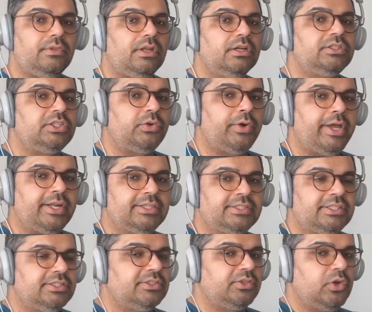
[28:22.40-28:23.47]
Joanna
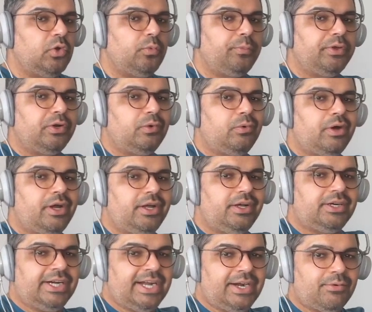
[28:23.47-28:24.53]
says, yo, been a while.
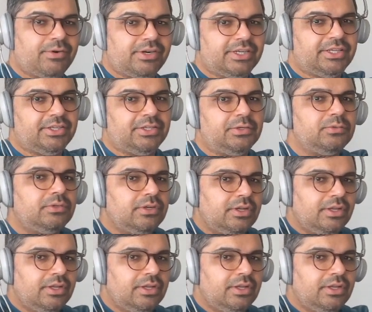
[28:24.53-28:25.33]
How are you?